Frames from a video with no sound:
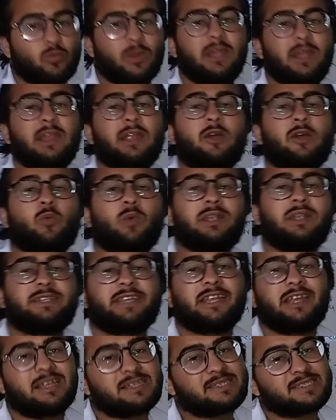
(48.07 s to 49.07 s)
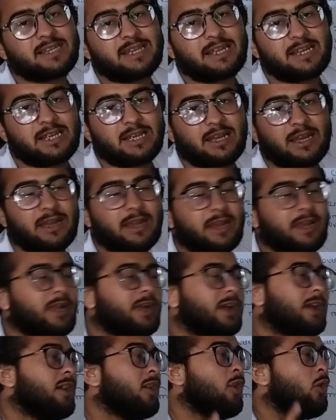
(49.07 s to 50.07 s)
will tell us
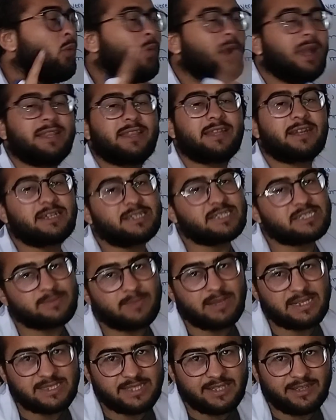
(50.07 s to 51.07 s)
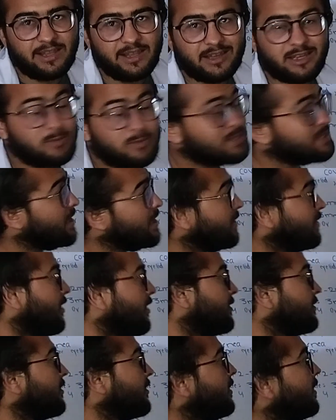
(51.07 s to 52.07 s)
whether it is myasthenia gravis or
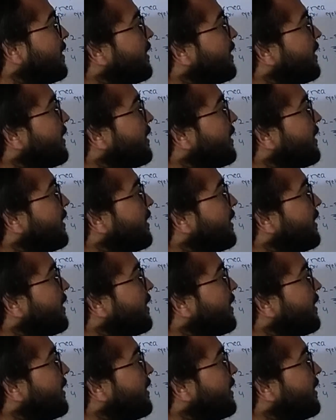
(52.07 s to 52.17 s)
not.